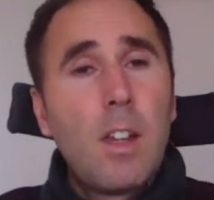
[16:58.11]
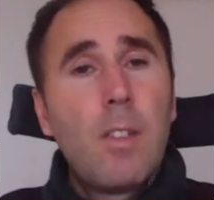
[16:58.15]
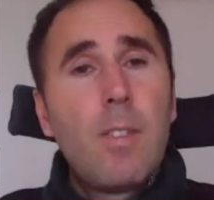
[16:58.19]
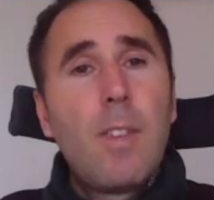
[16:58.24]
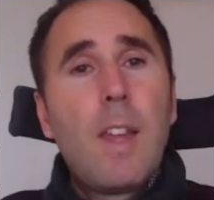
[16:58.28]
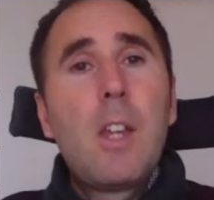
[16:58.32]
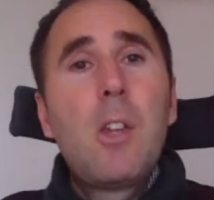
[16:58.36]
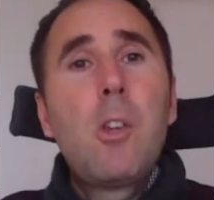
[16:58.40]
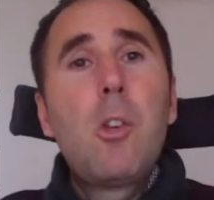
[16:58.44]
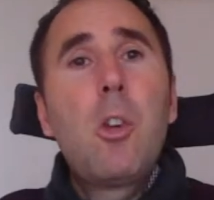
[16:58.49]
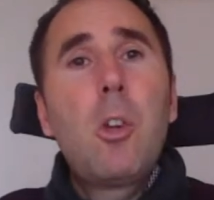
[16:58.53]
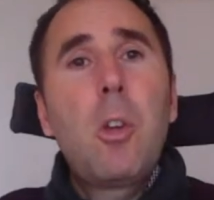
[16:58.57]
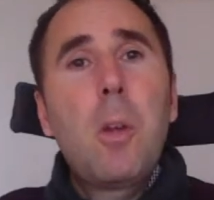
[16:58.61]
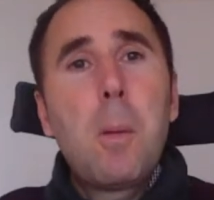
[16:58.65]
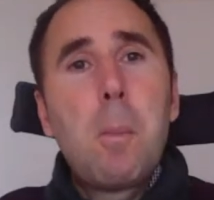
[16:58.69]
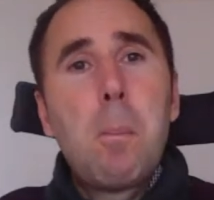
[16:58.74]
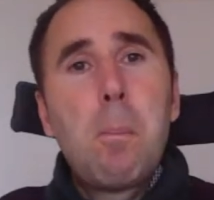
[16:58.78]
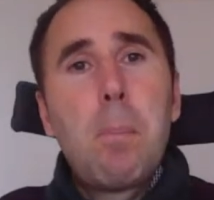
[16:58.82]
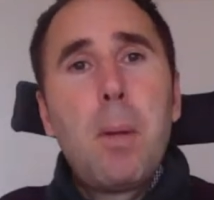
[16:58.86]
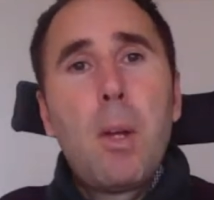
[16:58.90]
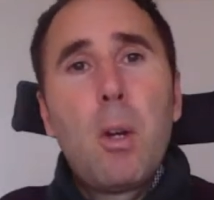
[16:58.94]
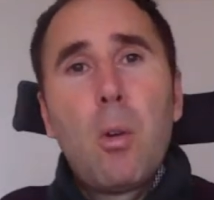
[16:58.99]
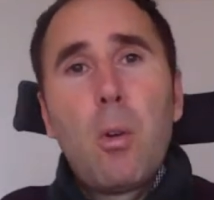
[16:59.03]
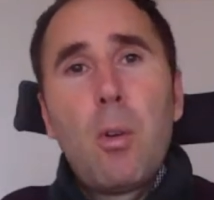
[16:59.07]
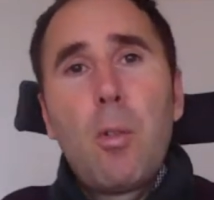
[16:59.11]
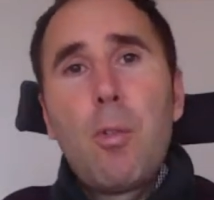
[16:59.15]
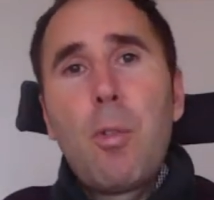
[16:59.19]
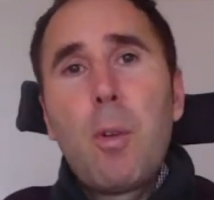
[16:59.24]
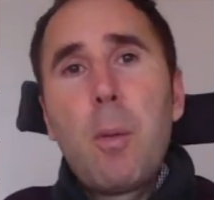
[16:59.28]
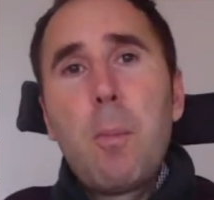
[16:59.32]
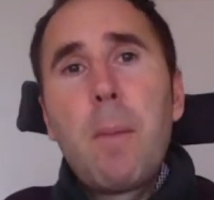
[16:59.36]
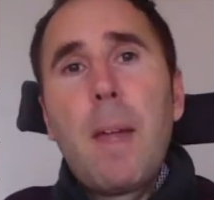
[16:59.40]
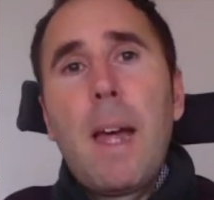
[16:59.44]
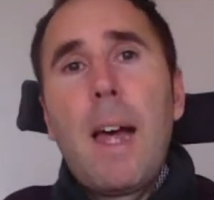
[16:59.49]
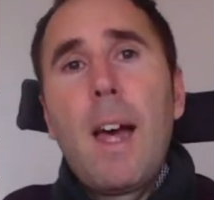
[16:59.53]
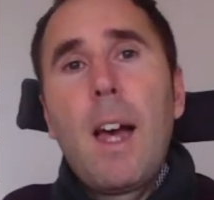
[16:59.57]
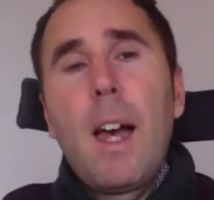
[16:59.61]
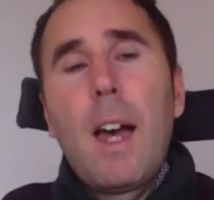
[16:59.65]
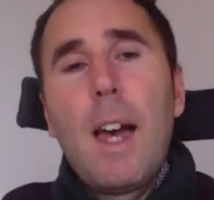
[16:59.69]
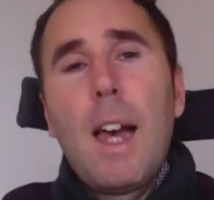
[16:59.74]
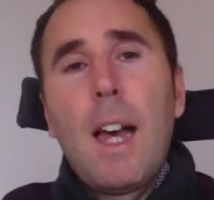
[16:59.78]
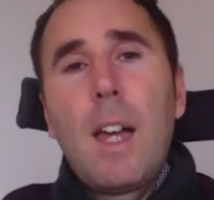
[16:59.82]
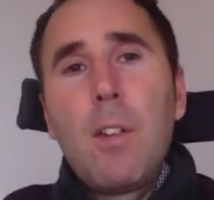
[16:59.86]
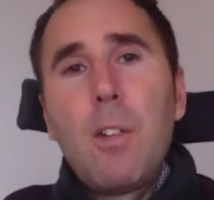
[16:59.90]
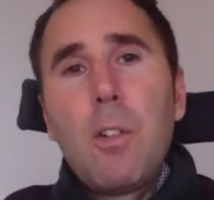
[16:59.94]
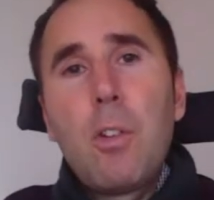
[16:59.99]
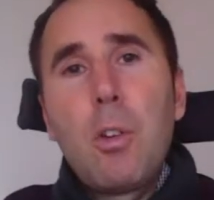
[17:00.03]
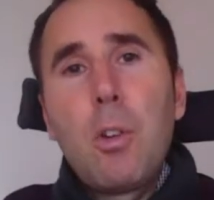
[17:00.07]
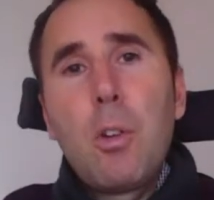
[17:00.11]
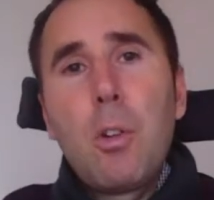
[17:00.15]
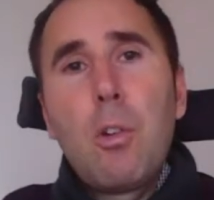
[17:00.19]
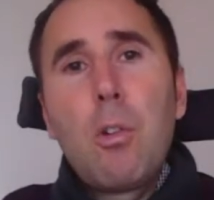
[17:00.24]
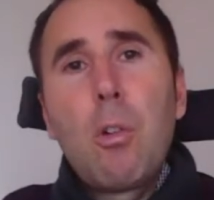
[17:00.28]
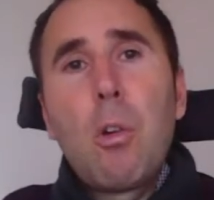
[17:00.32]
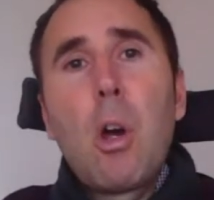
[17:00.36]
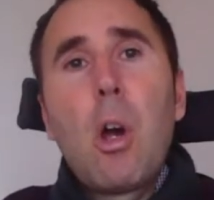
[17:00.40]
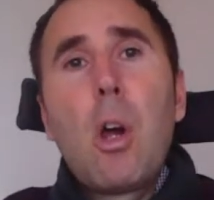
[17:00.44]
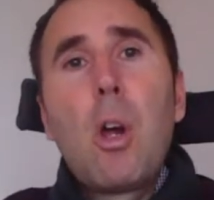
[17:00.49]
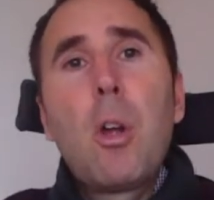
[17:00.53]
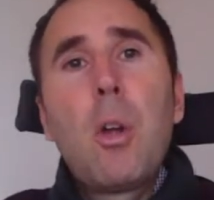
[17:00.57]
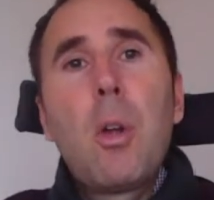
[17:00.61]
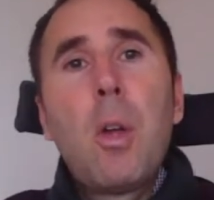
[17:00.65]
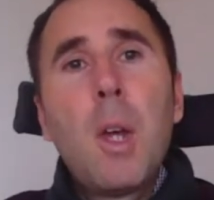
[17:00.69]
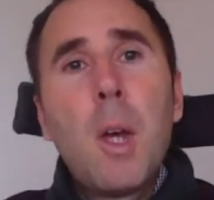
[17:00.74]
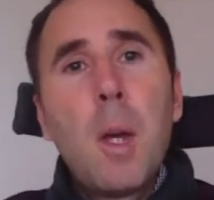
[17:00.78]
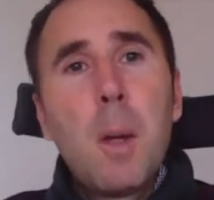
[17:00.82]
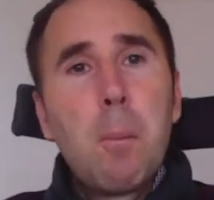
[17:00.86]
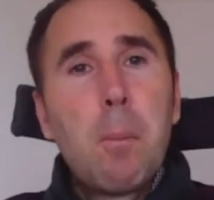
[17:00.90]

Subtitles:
then you can build from that as you grow.